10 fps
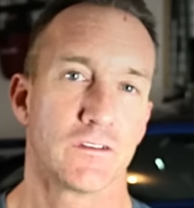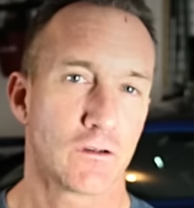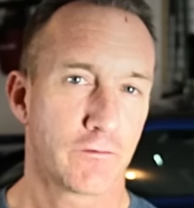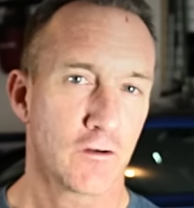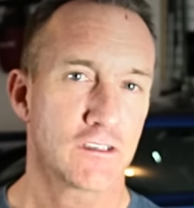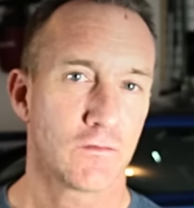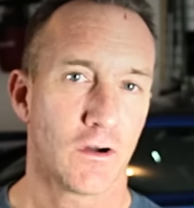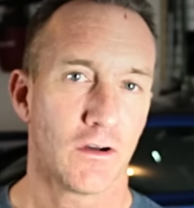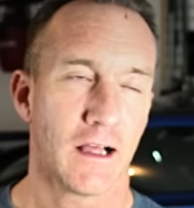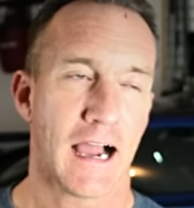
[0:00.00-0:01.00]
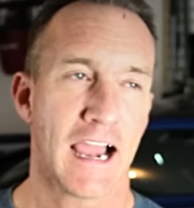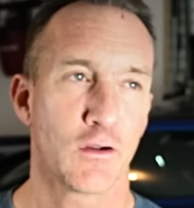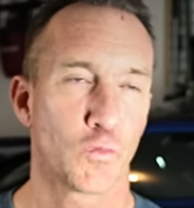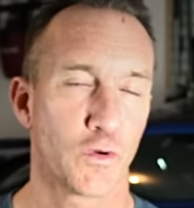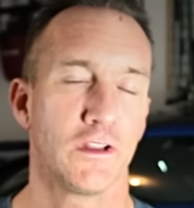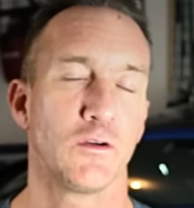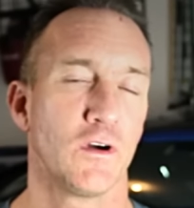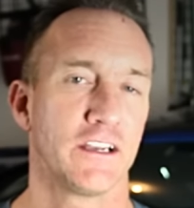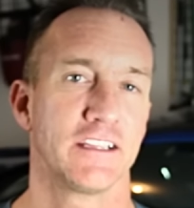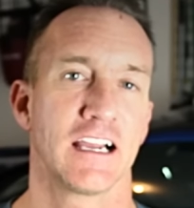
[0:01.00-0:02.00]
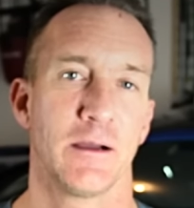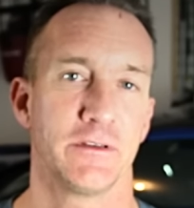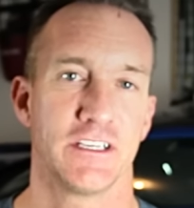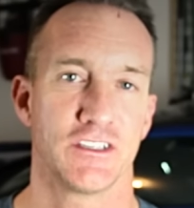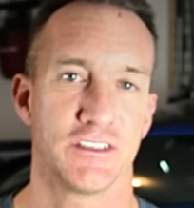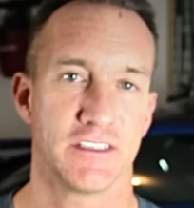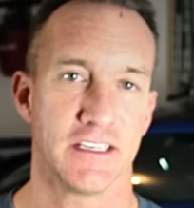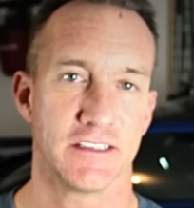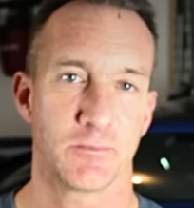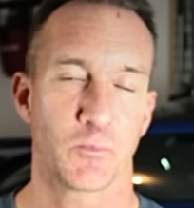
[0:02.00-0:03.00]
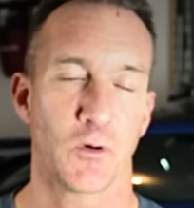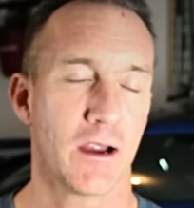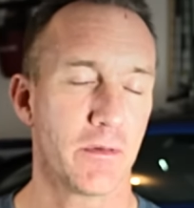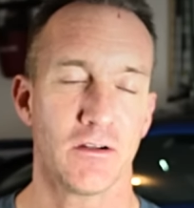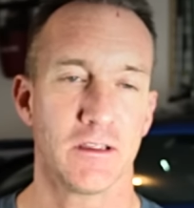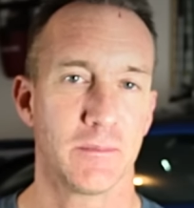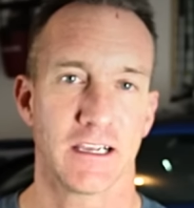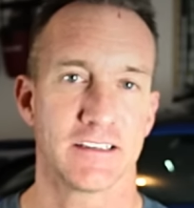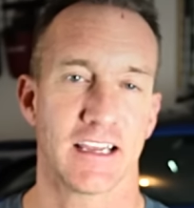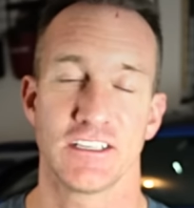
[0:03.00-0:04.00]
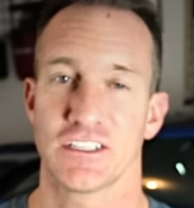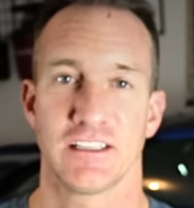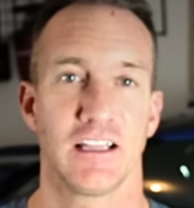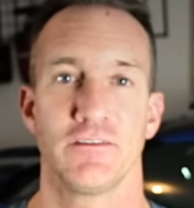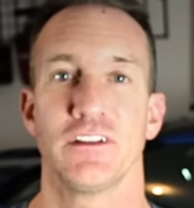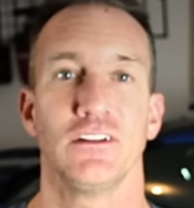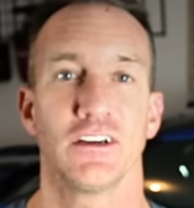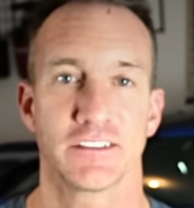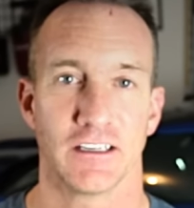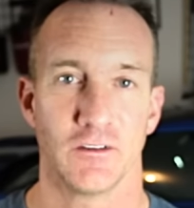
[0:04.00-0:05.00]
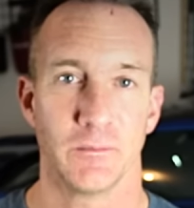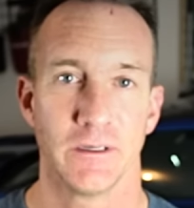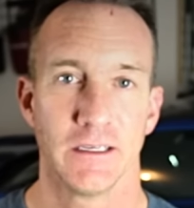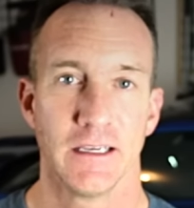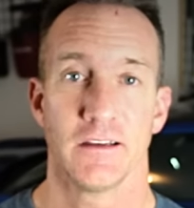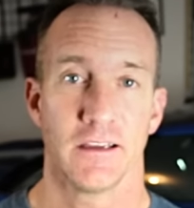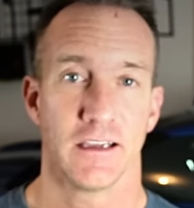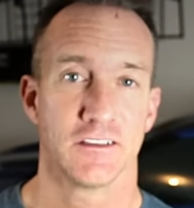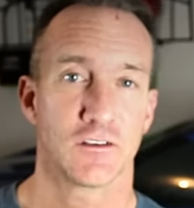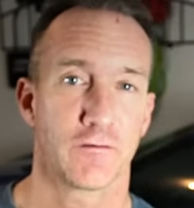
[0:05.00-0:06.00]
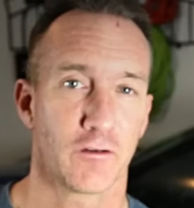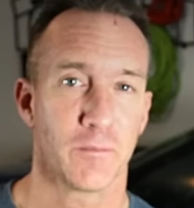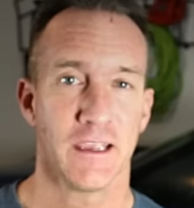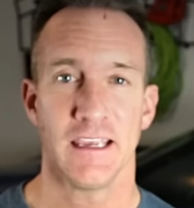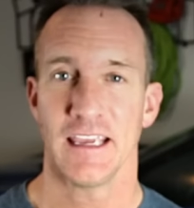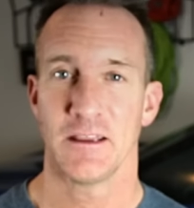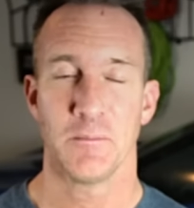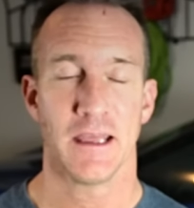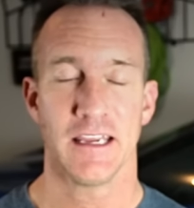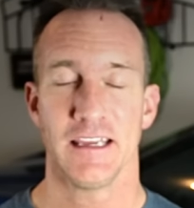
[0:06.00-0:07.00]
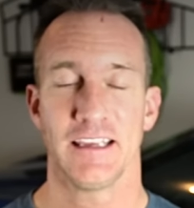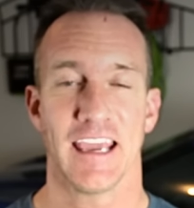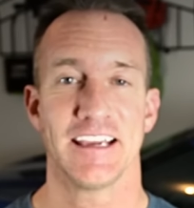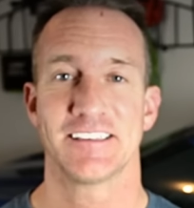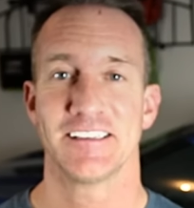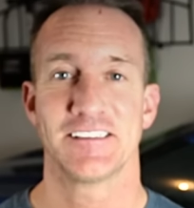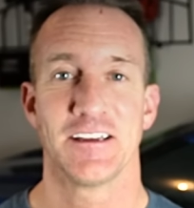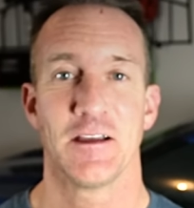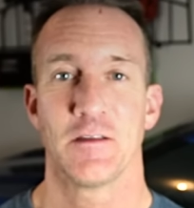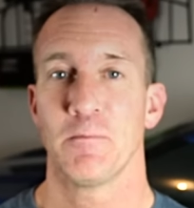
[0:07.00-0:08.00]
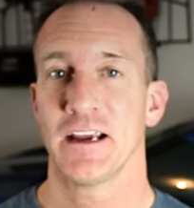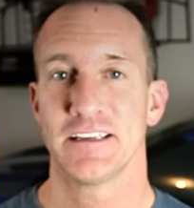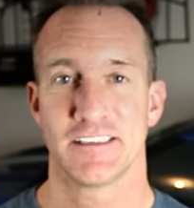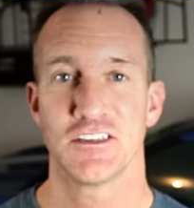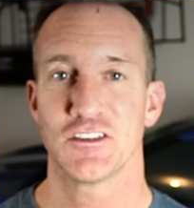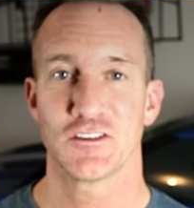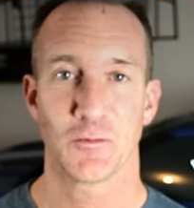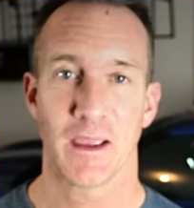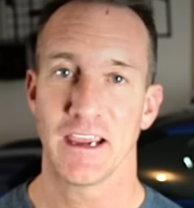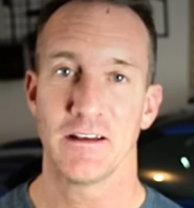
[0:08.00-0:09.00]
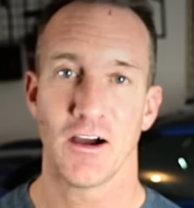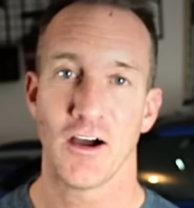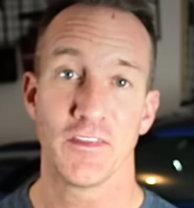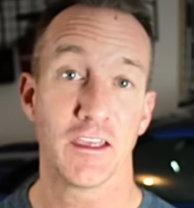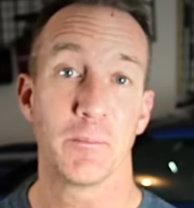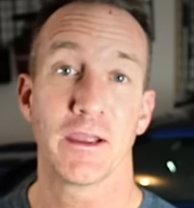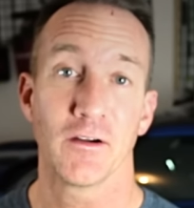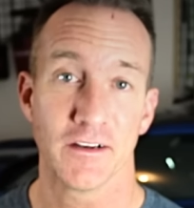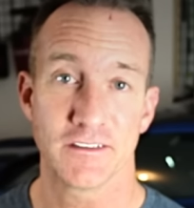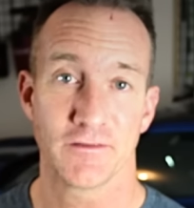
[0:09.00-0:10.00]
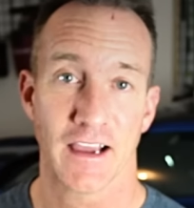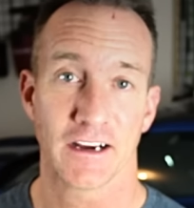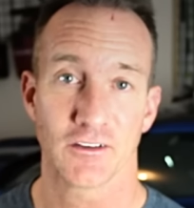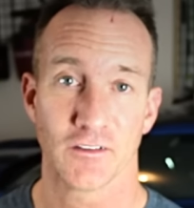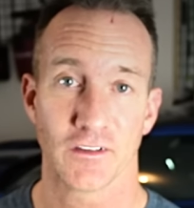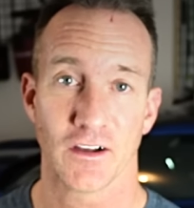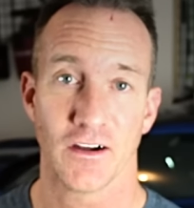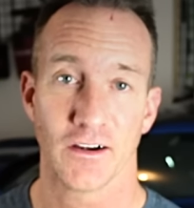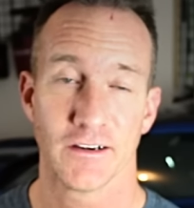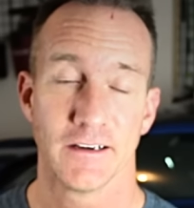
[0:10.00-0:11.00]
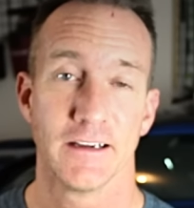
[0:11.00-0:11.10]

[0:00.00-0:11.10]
So first of all, I really wanted the competition seats primarily because I just love the looks of them. And so for me, in many cases, my decisions are made on the appearance factor of the car.